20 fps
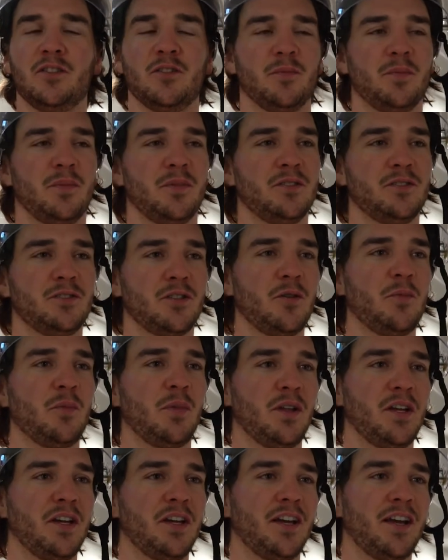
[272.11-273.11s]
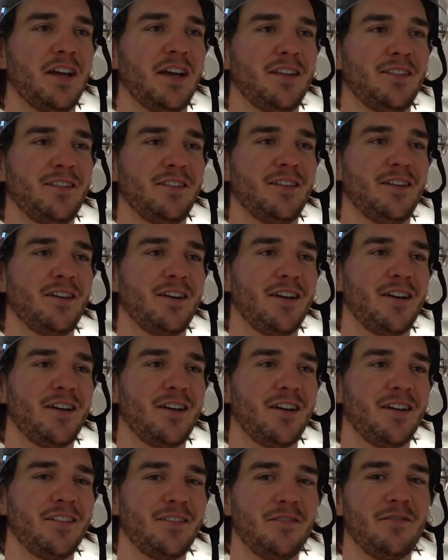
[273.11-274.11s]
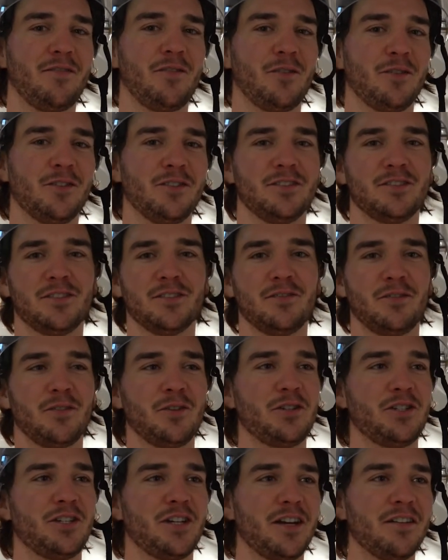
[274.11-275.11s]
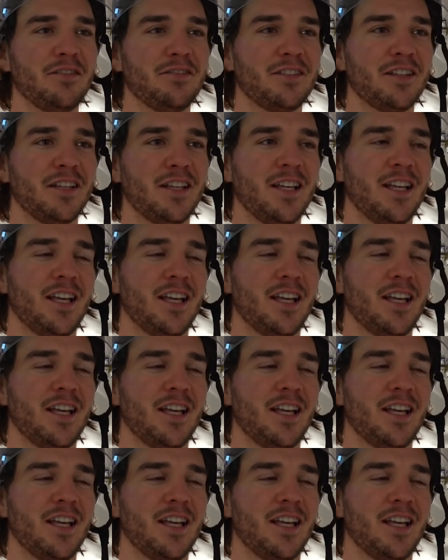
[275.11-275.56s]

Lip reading: to start playing at the first shift,